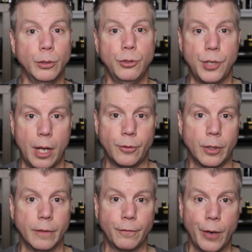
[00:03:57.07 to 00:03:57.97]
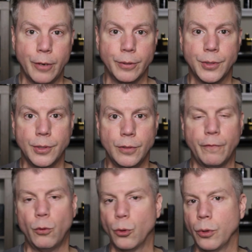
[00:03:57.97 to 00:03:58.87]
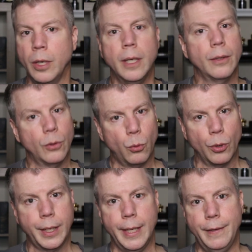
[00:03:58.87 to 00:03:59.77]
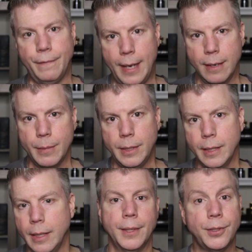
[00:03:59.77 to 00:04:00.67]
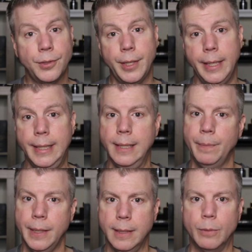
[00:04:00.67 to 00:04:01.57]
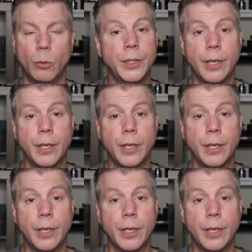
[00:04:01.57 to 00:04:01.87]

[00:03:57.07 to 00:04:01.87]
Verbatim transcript: blue genre of fragrances for the work environment. Now this is the EDP, but